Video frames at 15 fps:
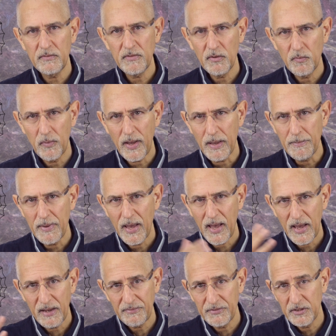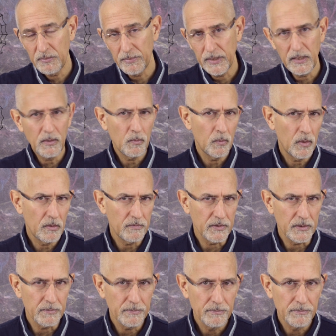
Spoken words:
of the web have to be woven.